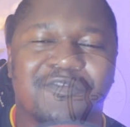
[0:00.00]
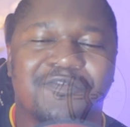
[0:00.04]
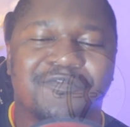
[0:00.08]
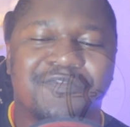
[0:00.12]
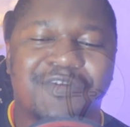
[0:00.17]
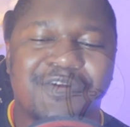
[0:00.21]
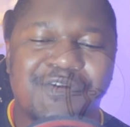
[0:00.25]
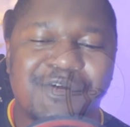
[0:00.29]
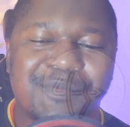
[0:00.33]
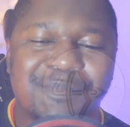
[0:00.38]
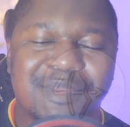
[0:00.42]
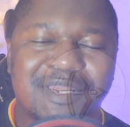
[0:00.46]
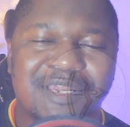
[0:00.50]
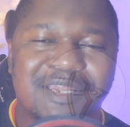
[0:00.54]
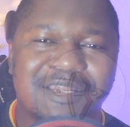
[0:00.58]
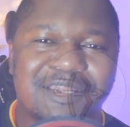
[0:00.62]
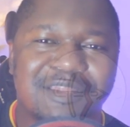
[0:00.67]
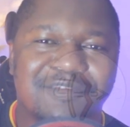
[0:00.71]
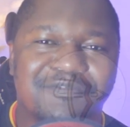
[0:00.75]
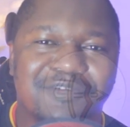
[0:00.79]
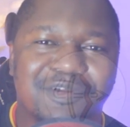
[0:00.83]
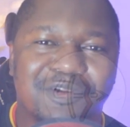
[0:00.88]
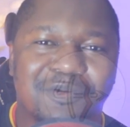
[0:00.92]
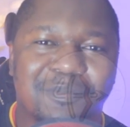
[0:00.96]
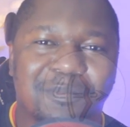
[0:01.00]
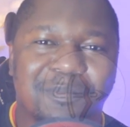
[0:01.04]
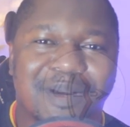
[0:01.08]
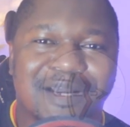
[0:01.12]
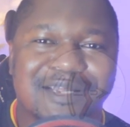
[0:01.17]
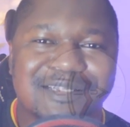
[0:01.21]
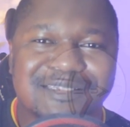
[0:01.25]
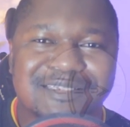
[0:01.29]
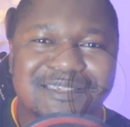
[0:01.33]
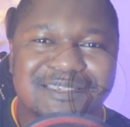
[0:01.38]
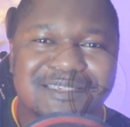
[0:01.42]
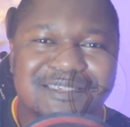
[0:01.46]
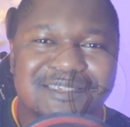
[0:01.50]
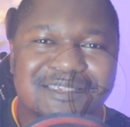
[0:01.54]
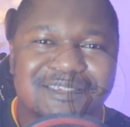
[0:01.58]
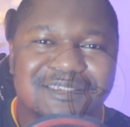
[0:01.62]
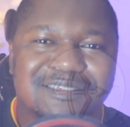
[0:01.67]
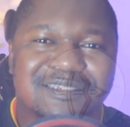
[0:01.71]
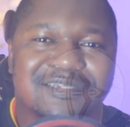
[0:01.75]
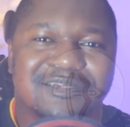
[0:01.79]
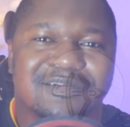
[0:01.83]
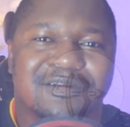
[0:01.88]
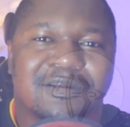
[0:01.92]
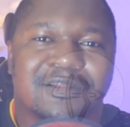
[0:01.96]
very many developers,
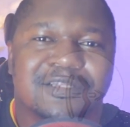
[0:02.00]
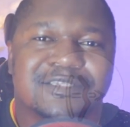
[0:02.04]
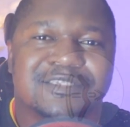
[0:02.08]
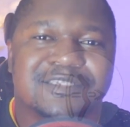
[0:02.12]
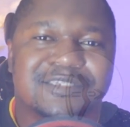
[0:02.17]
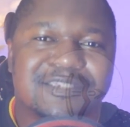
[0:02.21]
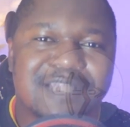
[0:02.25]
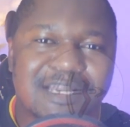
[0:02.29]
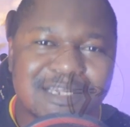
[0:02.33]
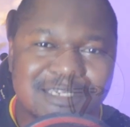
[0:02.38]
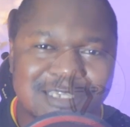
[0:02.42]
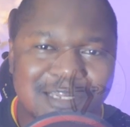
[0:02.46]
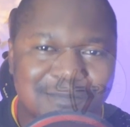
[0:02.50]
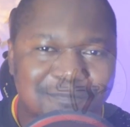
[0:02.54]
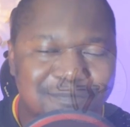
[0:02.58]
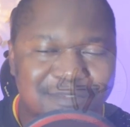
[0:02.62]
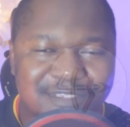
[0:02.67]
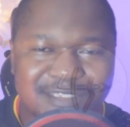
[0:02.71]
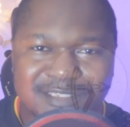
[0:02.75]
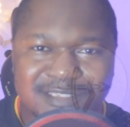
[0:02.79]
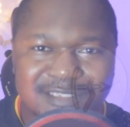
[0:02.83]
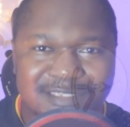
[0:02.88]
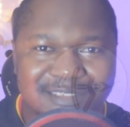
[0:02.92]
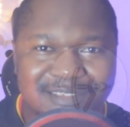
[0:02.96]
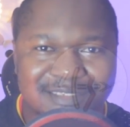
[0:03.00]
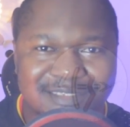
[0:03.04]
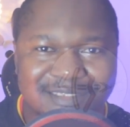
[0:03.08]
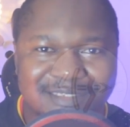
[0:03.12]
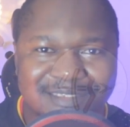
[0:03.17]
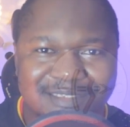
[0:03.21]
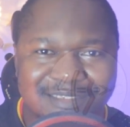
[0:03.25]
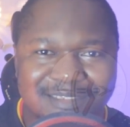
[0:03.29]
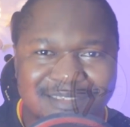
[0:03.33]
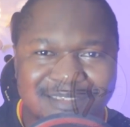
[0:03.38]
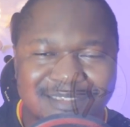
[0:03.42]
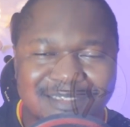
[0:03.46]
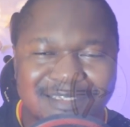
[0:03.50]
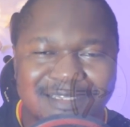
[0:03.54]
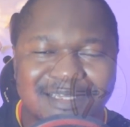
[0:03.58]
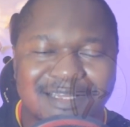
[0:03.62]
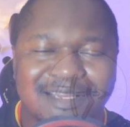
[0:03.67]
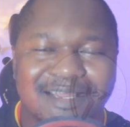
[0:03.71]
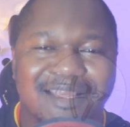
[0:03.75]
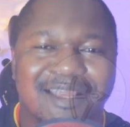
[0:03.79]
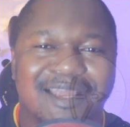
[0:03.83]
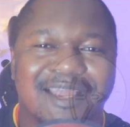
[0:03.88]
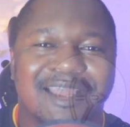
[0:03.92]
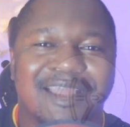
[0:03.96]
startups,
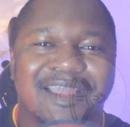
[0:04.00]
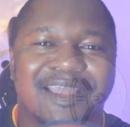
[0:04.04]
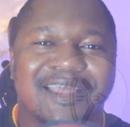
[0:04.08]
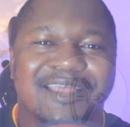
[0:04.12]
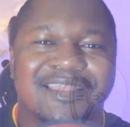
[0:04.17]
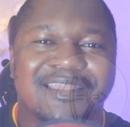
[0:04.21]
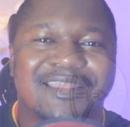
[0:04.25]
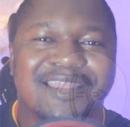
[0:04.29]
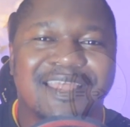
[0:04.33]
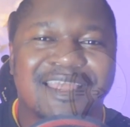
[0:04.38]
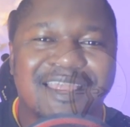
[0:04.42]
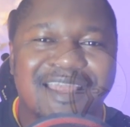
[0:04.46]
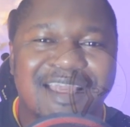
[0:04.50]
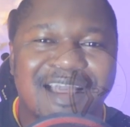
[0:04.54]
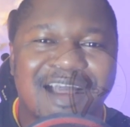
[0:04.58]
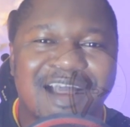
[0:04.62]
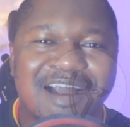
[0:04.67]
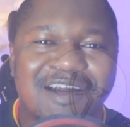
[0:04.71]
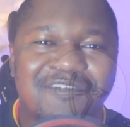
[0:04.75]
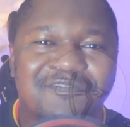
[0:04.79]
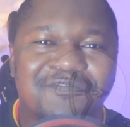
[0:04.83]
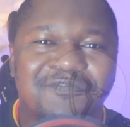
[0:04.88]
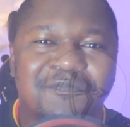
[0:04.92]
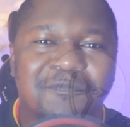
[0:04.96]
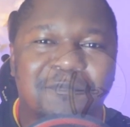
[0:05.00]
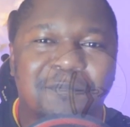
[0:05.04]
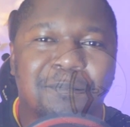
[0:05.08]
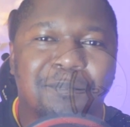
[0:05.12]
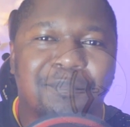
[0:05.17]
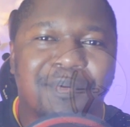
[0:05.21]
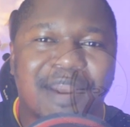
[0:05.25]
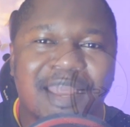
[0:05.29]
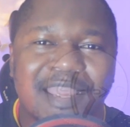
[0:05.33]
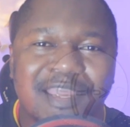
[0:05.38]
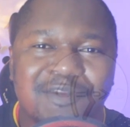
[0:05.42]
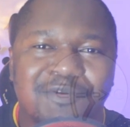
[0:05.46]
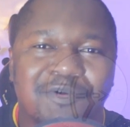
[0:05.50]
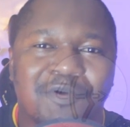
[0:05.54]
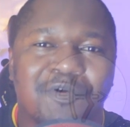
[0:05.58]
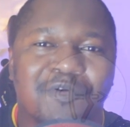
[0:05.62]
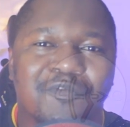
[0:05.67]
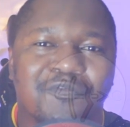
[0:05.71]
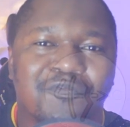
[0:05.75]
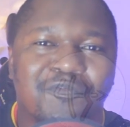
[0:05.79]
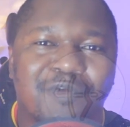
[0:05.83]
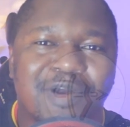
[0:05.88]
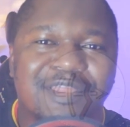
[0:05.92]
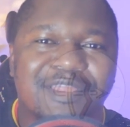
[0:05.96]
they have pride
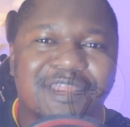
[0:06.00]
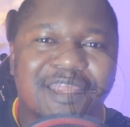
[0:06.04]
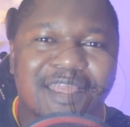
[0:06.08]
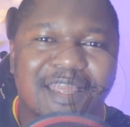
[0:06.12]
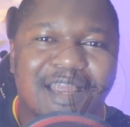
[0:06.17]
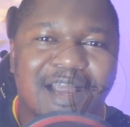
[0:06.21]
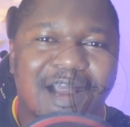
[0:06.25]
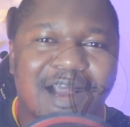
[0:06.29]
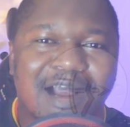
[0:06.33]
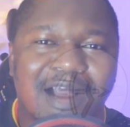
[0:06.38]
of what they